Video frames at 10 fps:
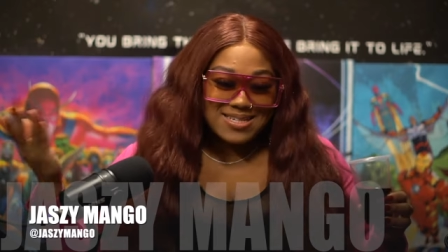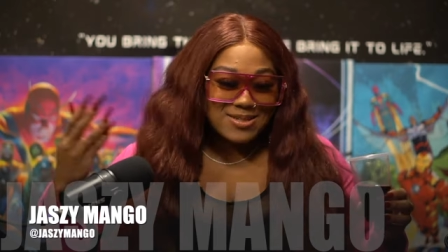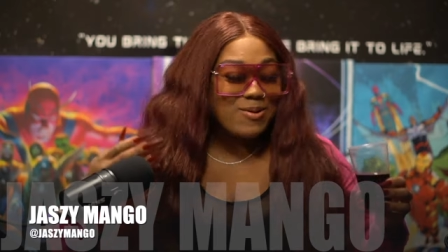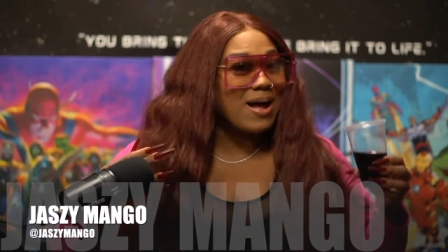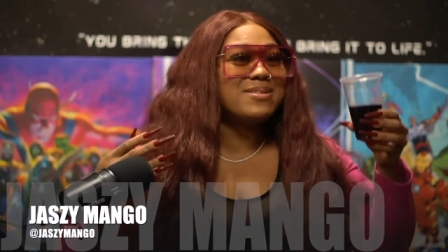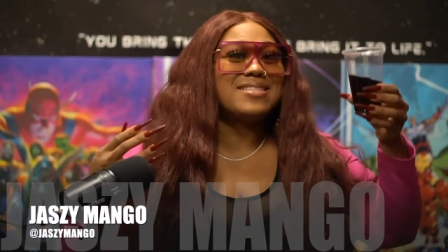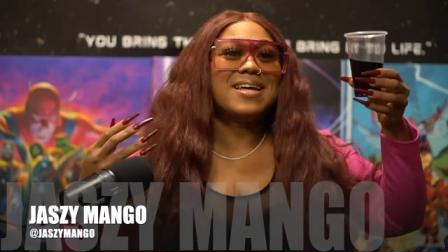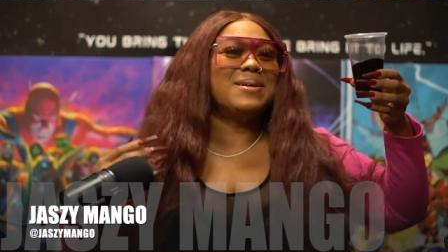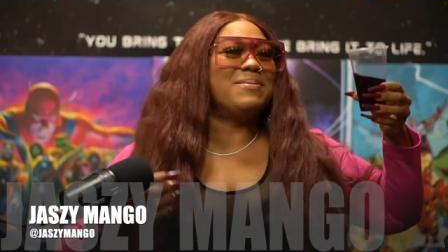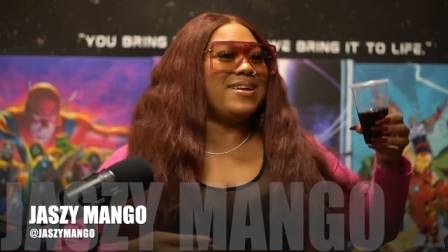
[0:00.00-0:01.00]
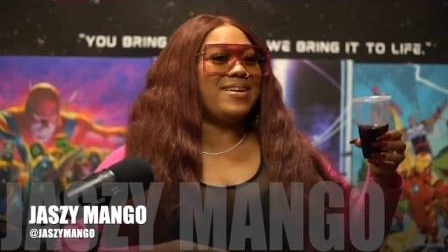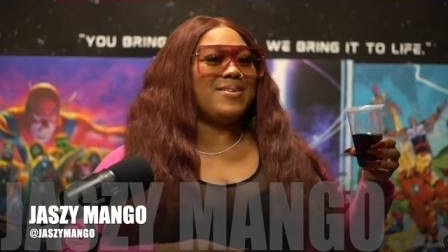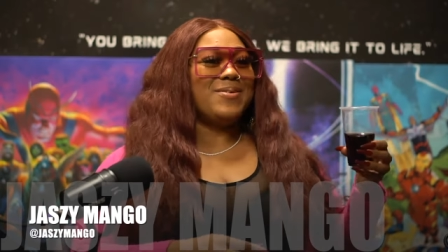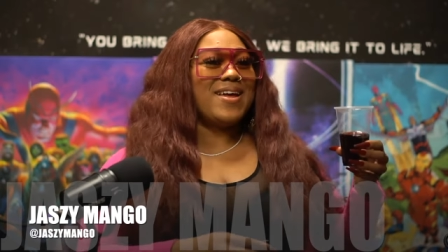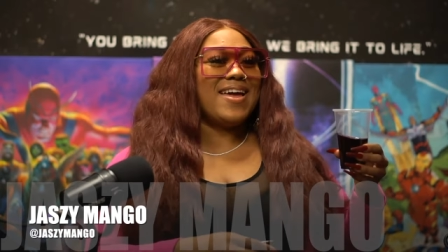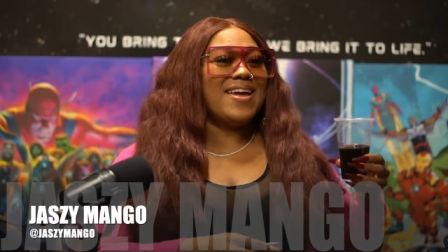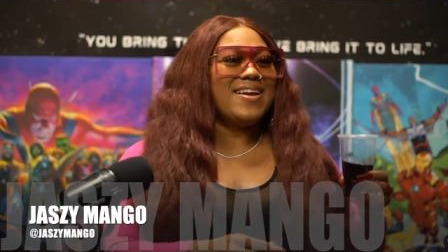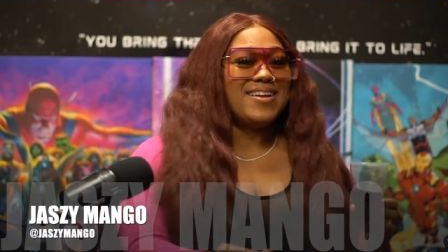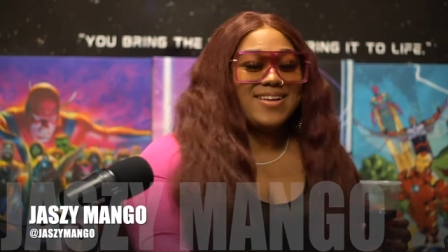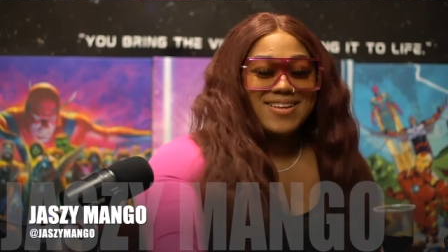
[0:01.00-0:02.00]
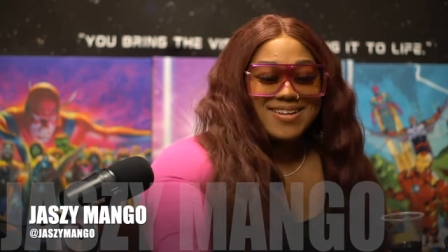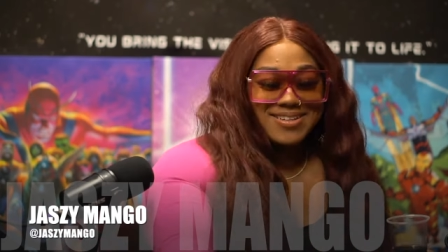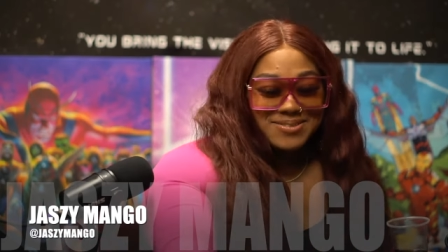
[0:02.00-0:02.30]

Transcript: Oh, yeah. So I'm celebrating. Okay? Hey, you giving mm-hmm.